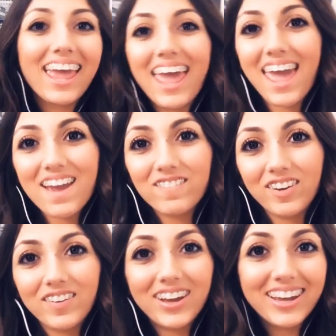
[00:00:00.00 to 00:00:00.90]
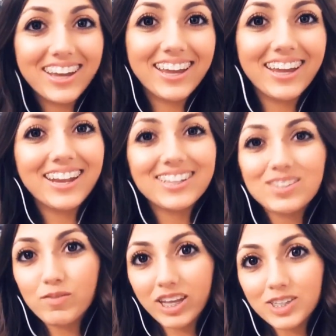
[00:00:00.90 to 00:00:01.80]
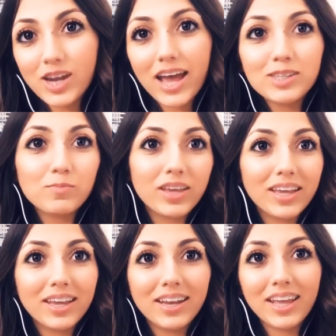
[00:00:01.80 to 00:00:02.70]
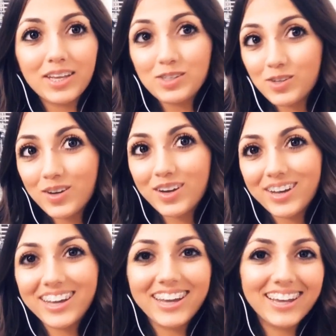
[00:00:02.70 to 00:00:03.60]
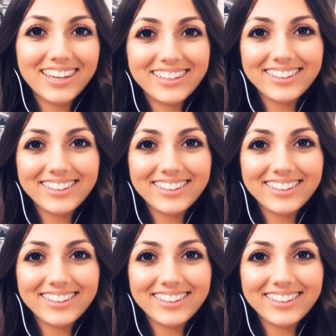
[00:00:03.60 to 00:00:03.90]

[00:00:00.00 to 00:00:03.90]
Hey everyone, it's me Jasmine. Enjoy!